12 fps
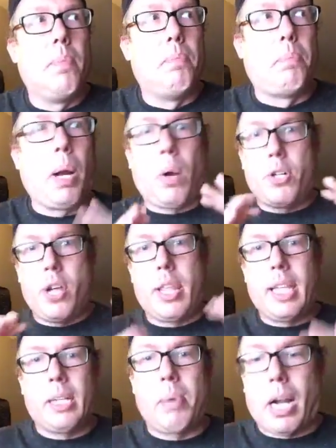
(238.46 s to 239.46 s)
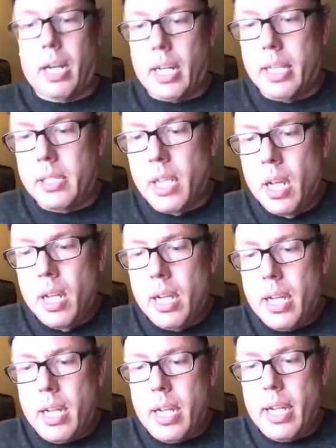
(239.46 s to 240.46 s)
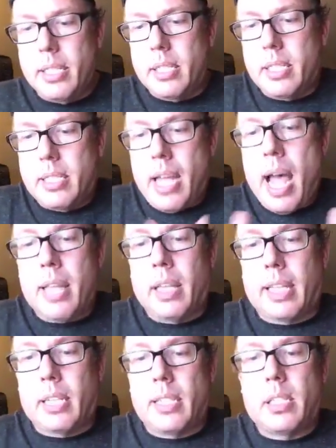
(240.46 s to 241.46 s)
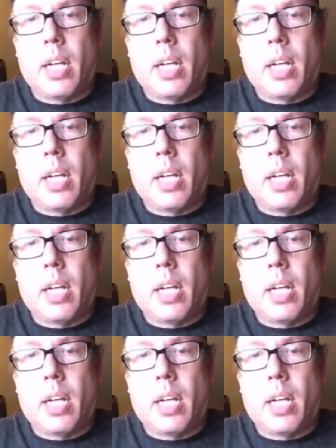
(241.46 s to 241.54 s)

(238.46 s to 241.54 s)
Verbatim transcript: But I want you to think about it is instead, like let's